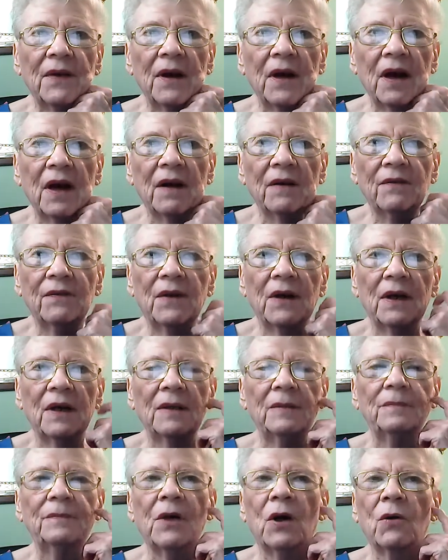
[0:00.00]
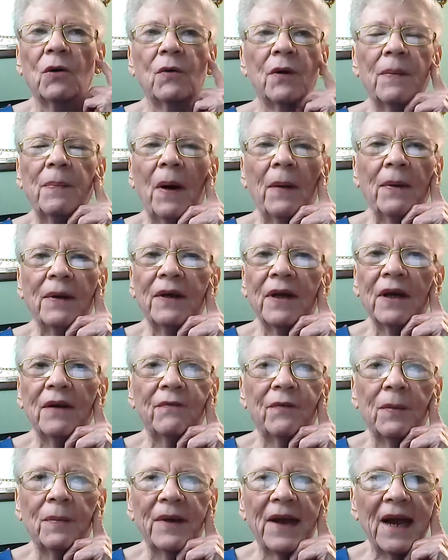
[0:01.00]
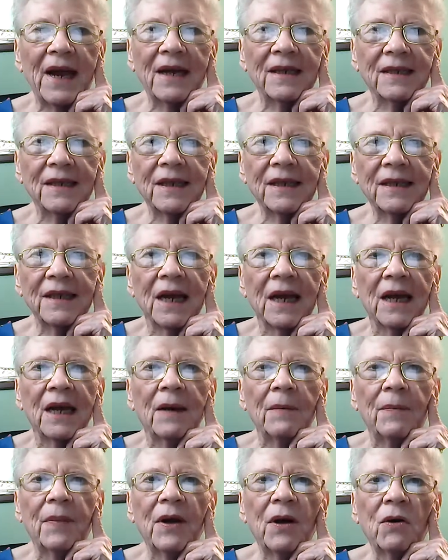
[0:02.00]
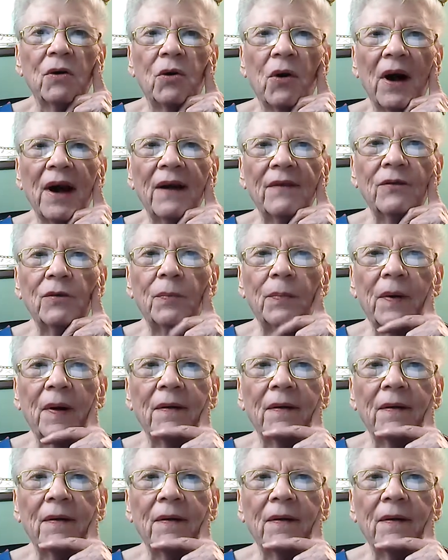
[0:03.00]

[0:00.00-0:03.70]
of a Republican from Kansas, Bill Graves,